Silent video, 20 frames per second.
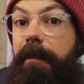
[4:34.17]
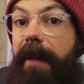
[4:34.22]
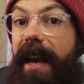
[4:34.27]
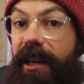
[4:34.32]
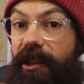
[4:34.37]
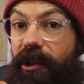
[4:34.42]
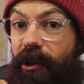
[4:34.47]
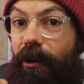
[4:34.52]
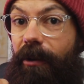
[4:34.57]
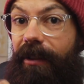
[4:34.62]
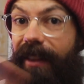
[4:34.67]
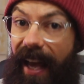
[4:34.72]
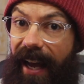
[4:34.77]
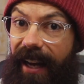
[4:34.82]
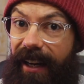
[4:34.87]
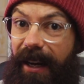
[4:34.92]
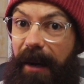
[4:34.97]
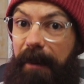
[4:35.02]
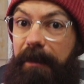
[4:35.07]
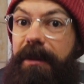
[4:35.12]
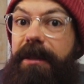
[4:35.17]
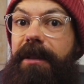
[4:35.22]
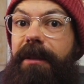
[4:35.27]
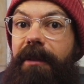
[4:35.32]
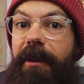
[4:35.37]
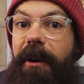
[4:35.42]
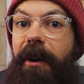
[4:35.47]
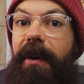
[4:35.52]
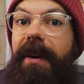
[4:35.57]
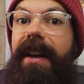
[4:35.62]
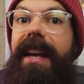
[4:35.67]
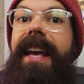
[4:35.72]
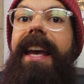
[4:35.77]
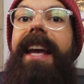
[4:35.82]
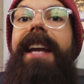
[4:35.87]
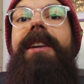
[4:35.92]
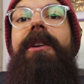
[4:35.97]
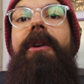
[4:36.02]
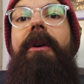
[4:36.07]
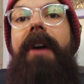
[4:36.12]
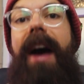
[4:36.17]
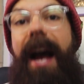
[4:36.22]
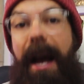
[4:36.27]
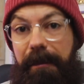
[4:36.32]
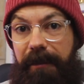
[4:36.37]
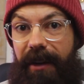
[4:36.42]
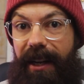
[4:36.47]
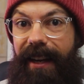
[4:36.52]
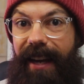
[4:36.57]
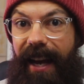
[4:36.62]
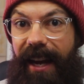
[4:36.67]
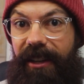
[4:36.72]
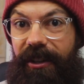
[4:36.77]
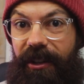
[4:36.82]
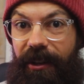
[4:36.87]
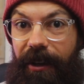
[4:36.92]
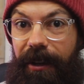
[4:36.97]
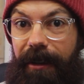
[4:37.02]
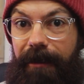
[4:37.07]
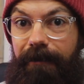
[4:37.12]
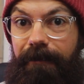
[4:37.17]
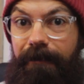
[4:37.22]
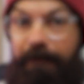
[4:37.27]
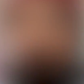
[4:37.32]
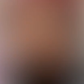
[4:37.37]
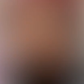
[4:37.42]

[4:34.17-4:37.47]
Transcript: Make sure that comes through in your application.